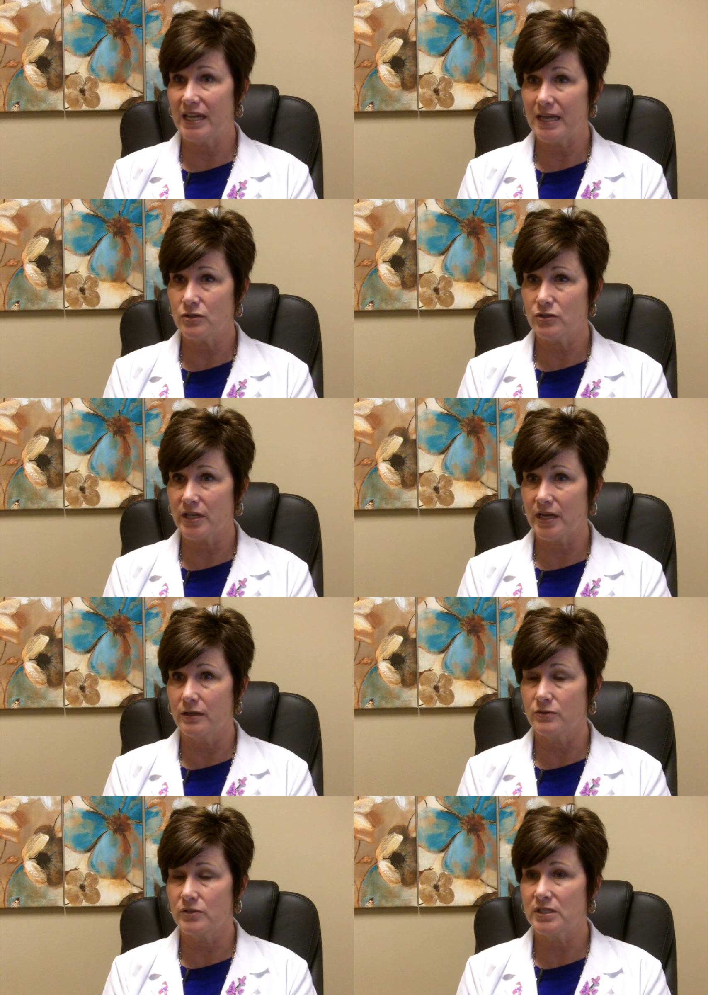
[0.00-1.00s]
a cancer
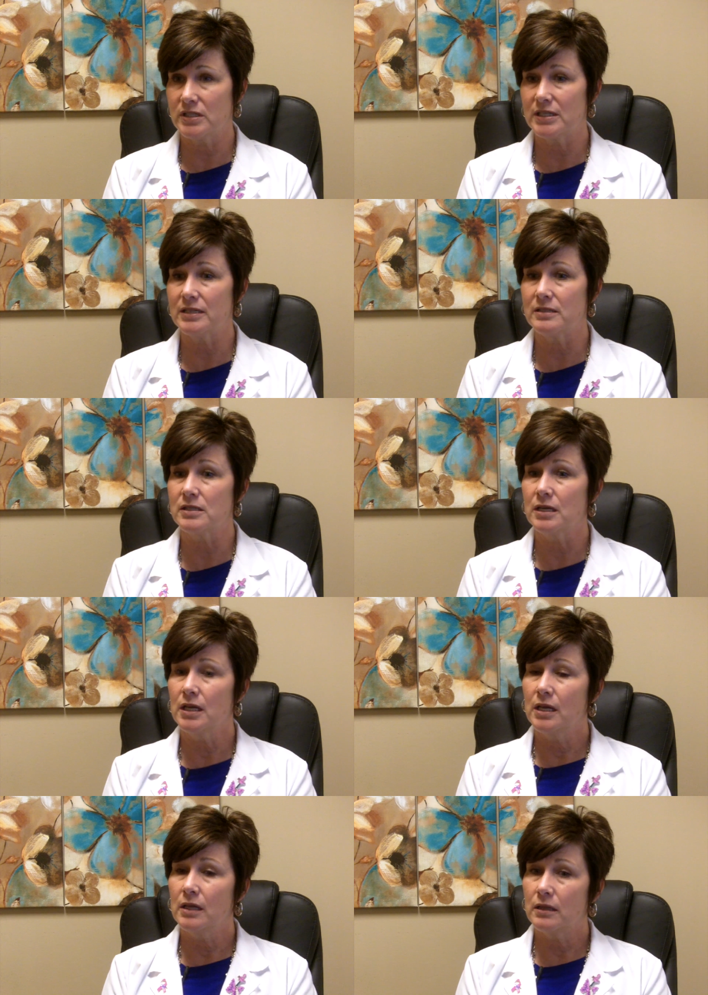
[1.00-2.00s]
diagnosis is
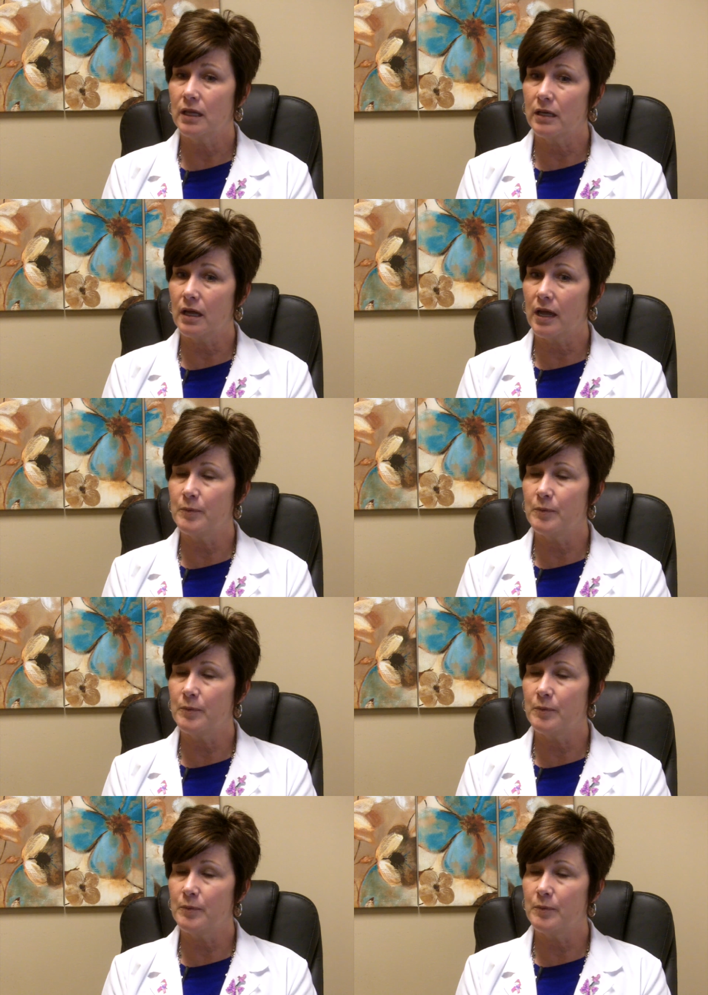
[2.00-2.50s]
that